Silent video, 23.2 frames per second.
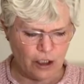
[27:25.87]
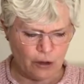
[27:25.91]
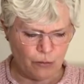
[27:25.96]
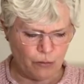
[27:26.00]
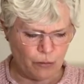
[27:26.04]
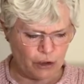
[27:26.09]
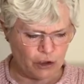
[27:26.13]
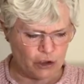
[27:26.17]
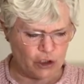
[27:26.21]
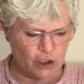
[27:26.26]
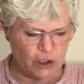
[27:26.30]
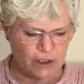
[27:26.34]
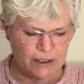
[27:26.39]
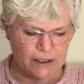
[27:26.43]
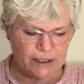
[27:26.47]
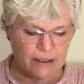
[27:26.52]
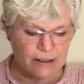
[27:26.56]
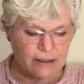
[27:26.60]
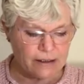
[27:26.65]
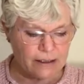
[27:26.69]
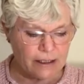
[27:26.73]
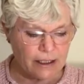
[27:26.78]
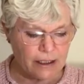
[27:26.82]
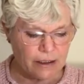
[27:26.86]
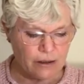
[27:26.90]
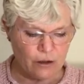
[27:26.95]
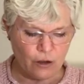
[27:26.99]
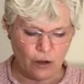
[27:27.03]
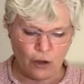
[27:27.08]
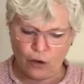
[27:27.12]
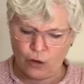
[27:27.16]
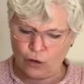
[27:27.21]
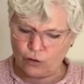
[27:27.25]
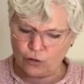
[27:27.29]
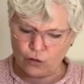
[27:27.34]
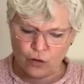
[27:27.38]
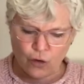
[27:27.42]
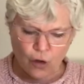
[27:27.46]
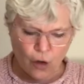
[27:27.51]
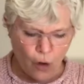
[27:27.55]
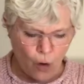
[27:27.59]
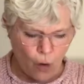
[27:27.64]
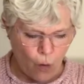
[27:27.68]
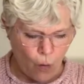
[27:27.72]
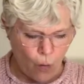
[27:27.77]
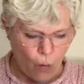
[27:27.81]
but Jesus said,
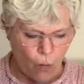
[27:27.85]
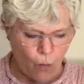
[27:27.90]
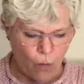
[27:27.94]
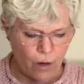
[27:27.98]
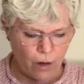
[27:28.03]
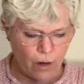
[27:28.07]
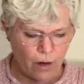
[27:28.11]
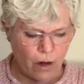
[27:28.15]
"No,